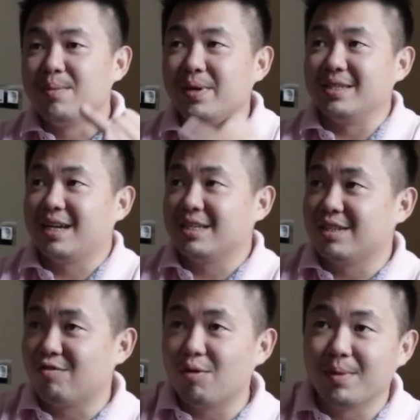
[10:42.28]
besides
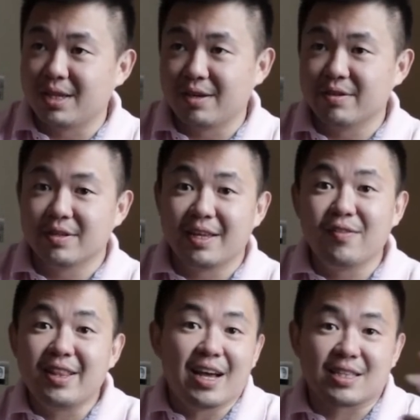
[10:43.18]
the raw material.
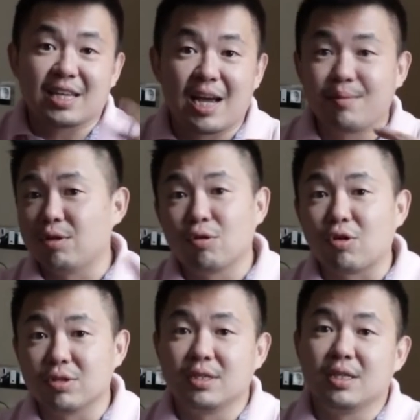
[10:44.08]
Even their time, they don't
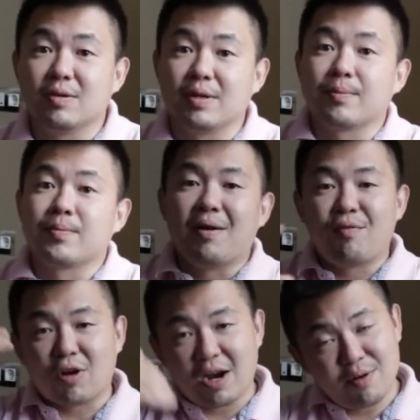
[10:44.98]
consider one. But
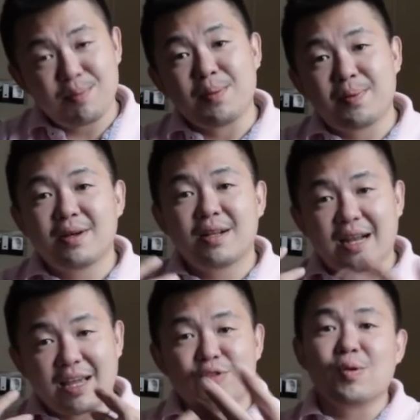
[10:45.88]
for current people
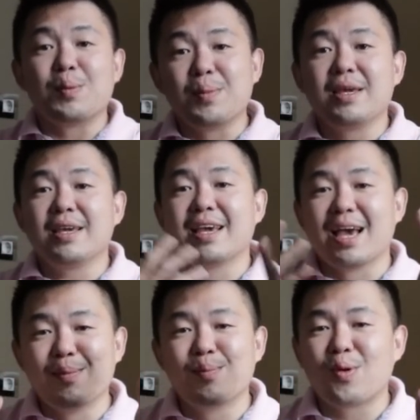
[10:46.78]
like you and me,
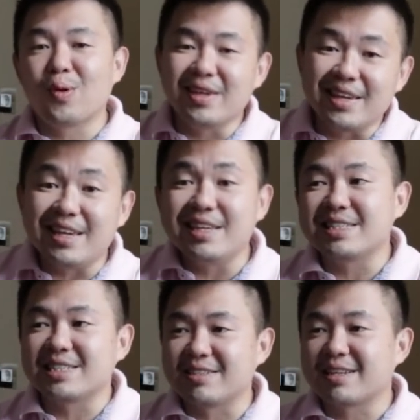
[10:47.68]

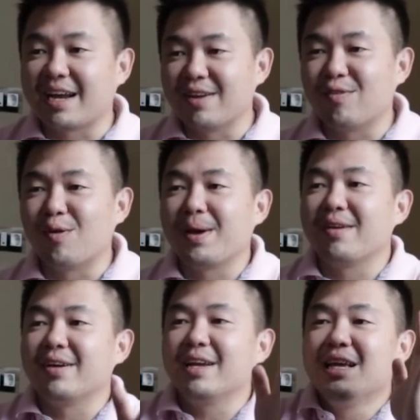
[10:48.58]
employees kind of format,
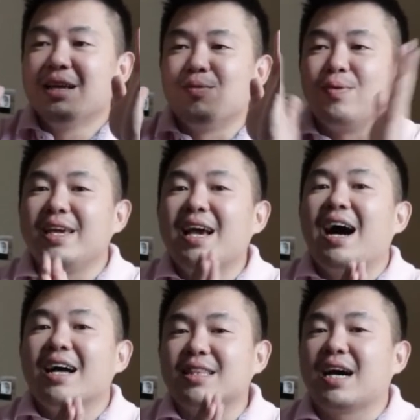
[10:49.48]
right? We
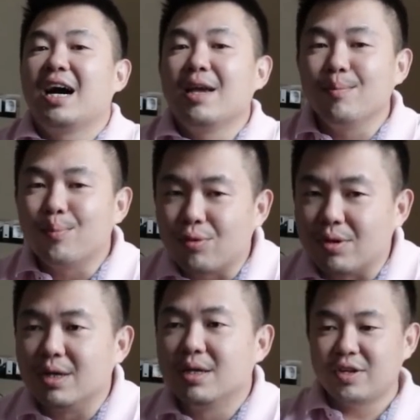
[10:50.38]
are time
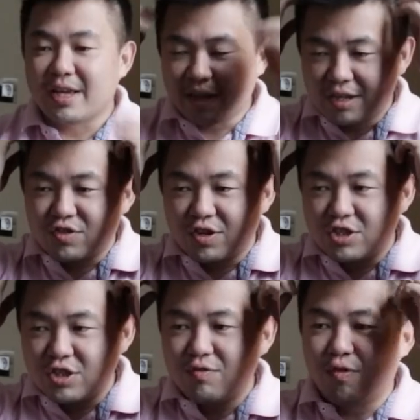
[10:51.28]
poor. So the entire
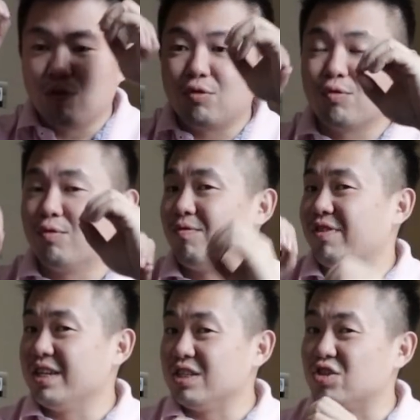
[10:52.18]
strategy for you to
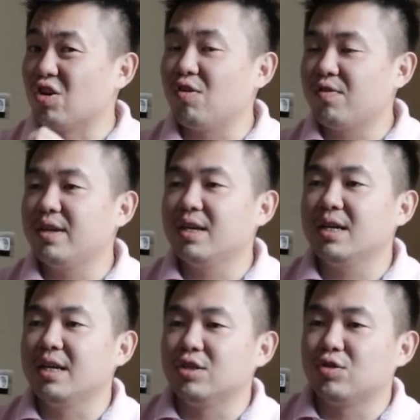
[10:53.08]
resolve here
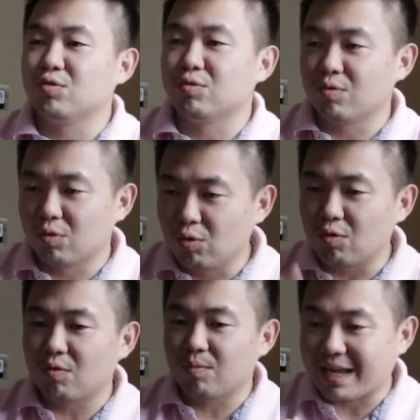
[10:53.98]
is to look
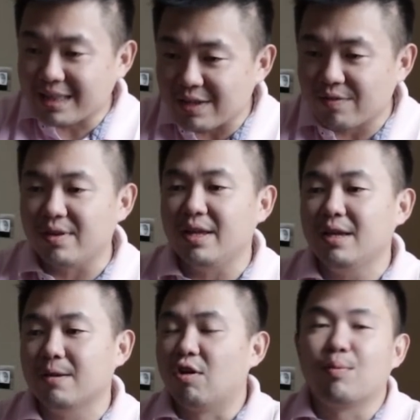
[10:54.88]

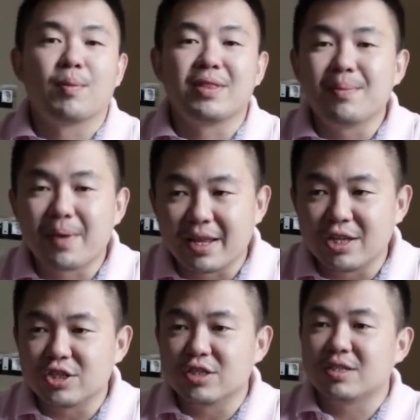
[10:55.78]
actively for property
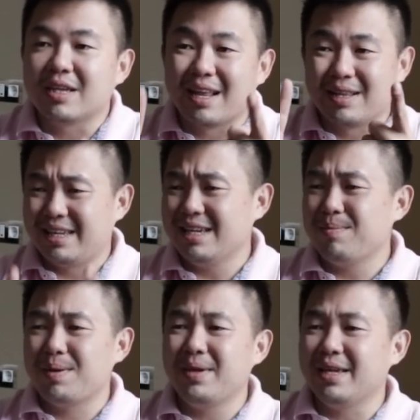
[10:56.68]
managers, and here
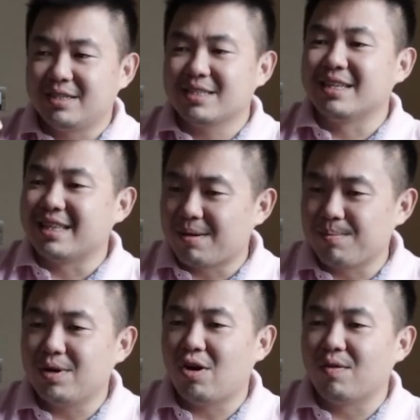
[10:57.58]
maybe it's just a
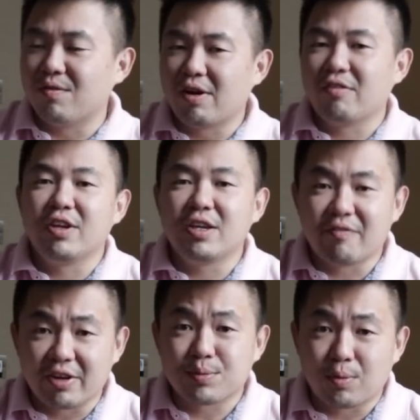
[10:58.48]
number of a very
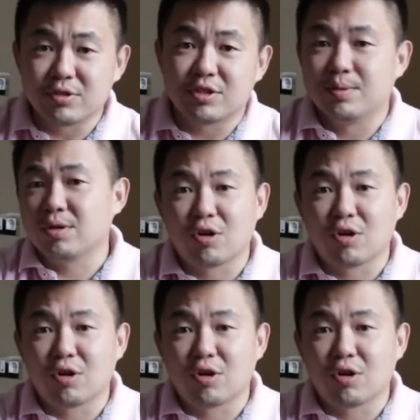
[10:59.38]
responsible